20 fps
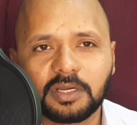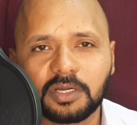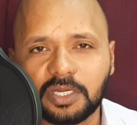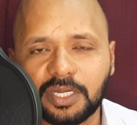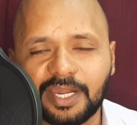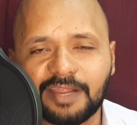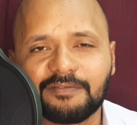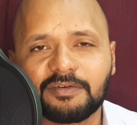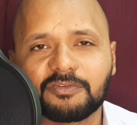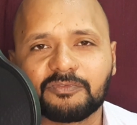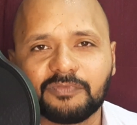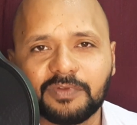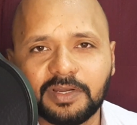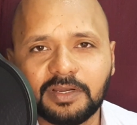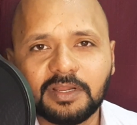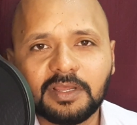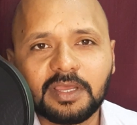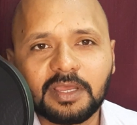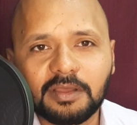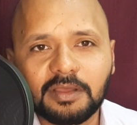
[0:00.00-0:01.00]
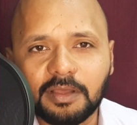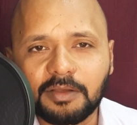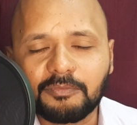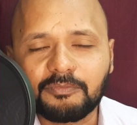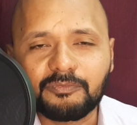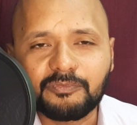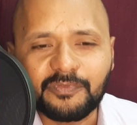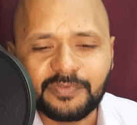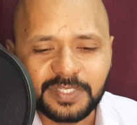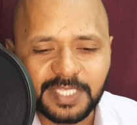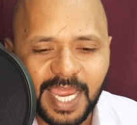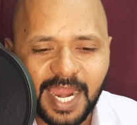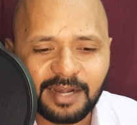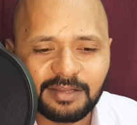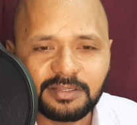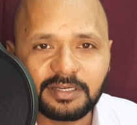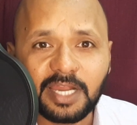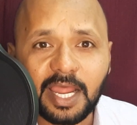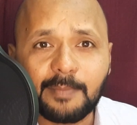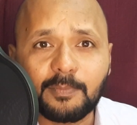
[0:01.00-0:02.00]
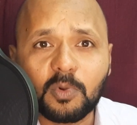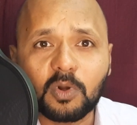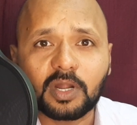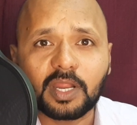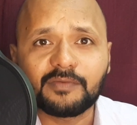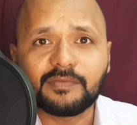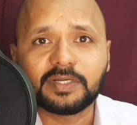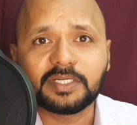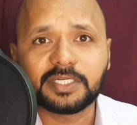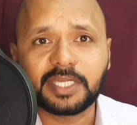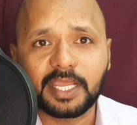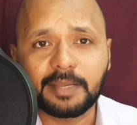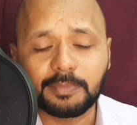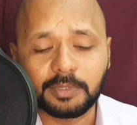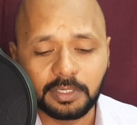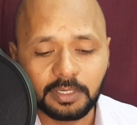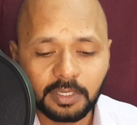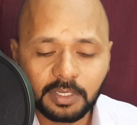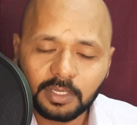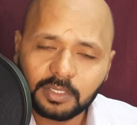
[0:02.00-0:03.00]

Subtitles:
Never feel sad that I'm not having table.